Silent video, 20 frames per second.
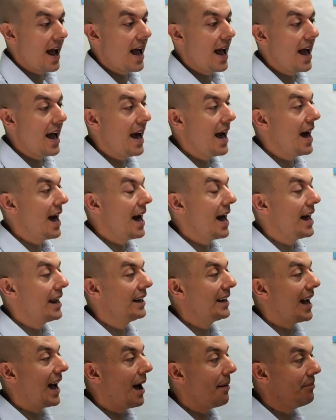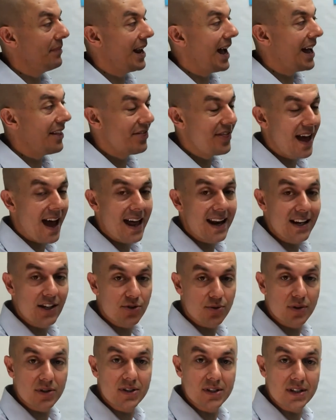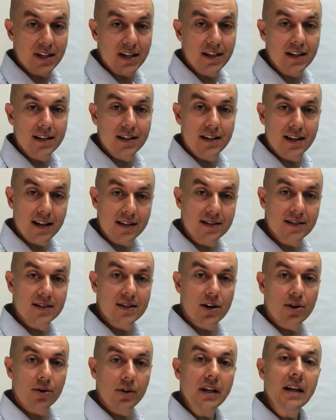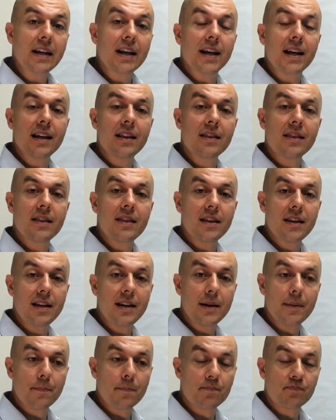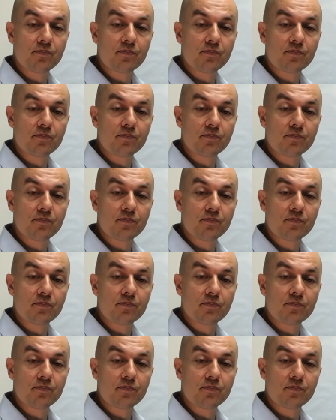And I'm not that interested necessarily in the